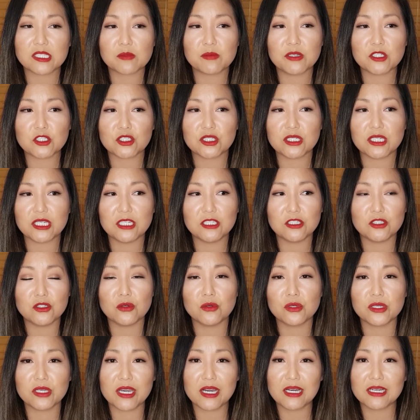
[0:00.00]
especially in
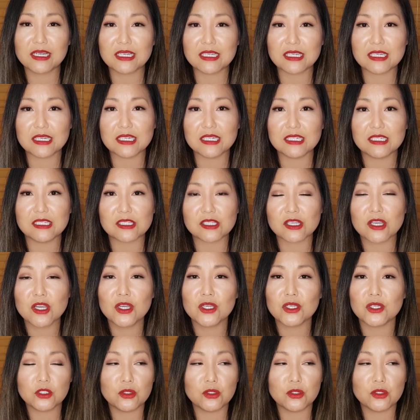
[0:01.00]
your younger years,